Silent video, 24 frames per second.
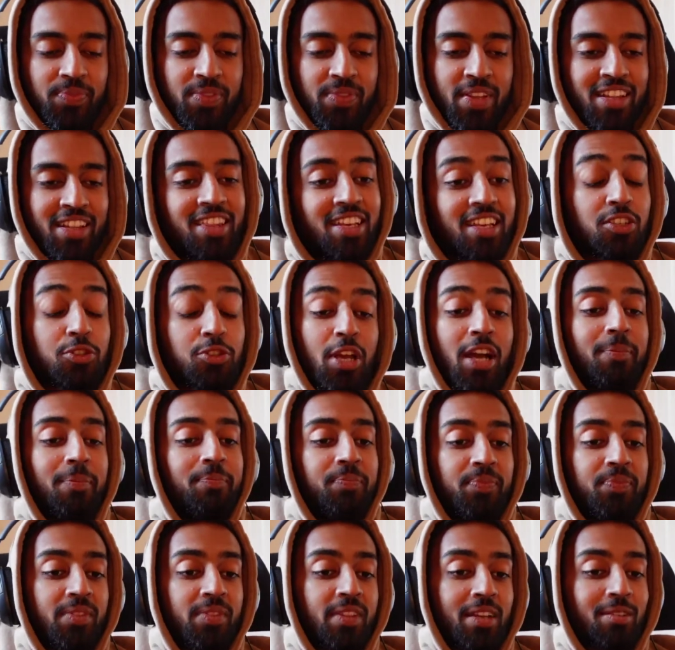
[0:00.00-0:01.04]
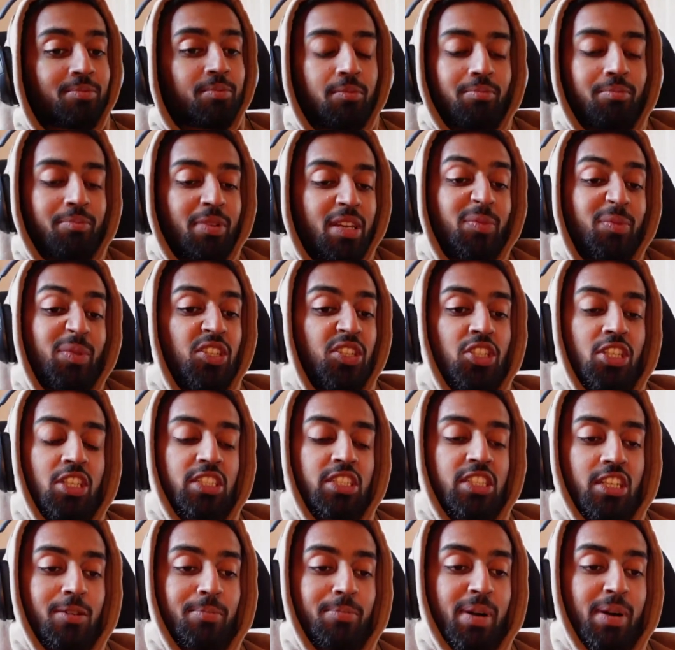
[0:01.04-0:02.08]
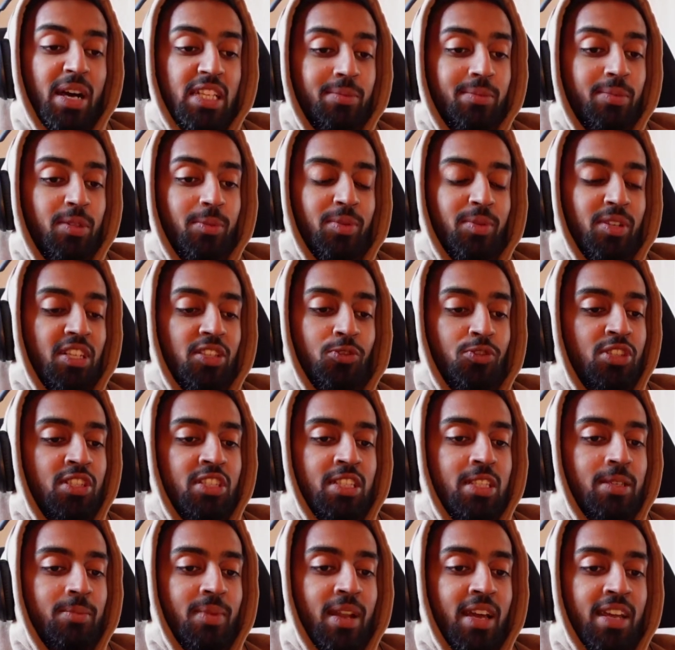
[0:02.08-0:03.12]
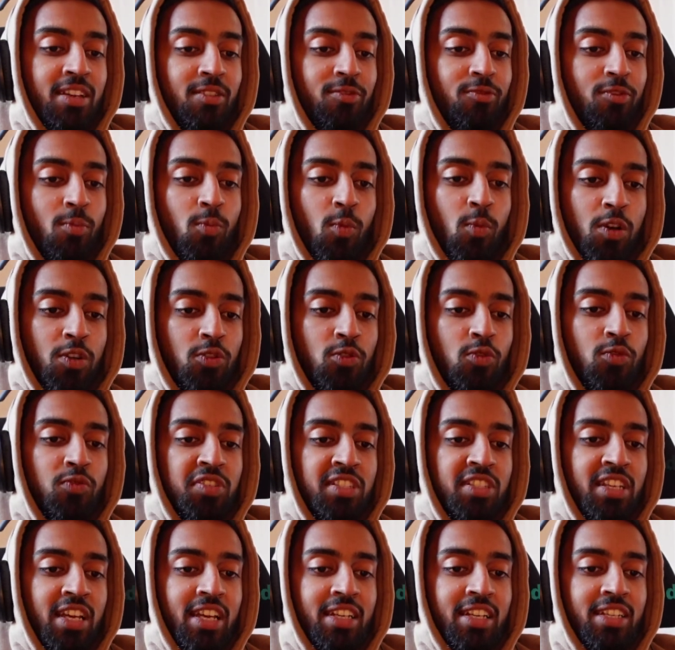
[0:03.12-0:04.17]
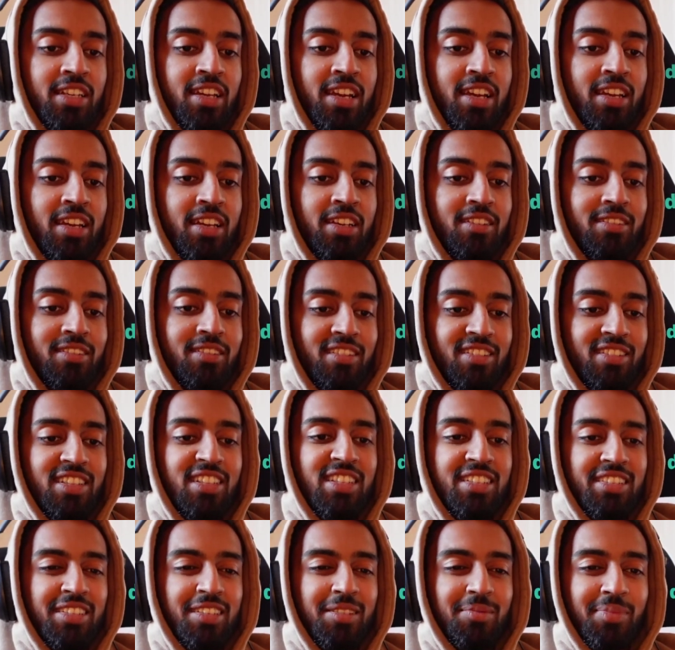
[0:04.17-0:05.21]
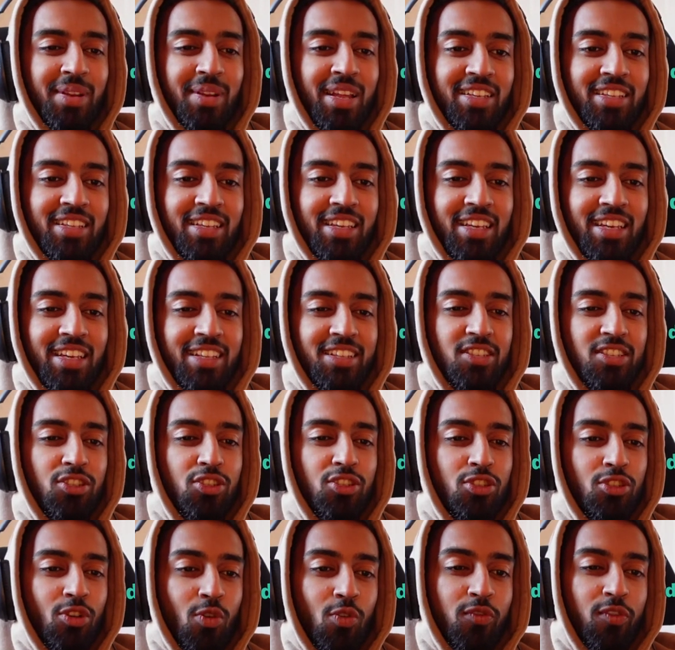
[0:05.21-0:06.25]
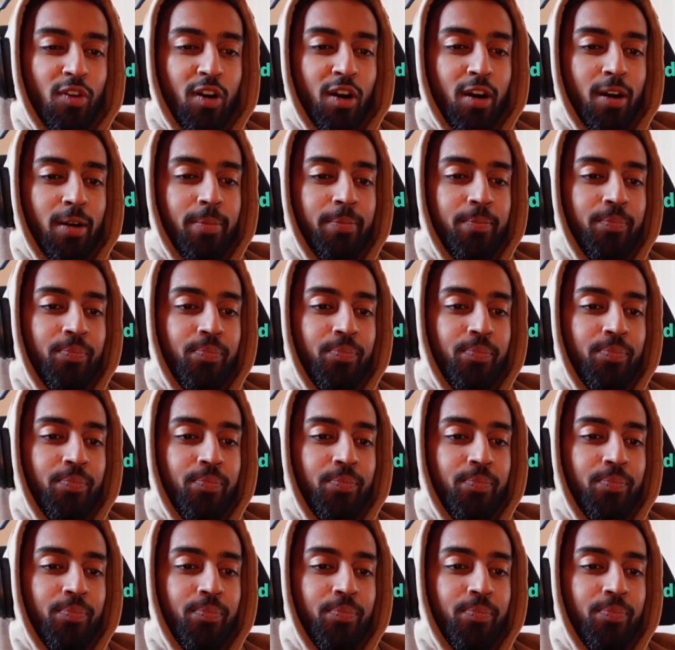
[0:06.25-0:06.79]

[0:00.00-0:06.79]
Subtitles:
And the thing is, you can, like, maybe she is incompatible, but it doesn't seem like, from what you've said, doesn't seem like it's so far.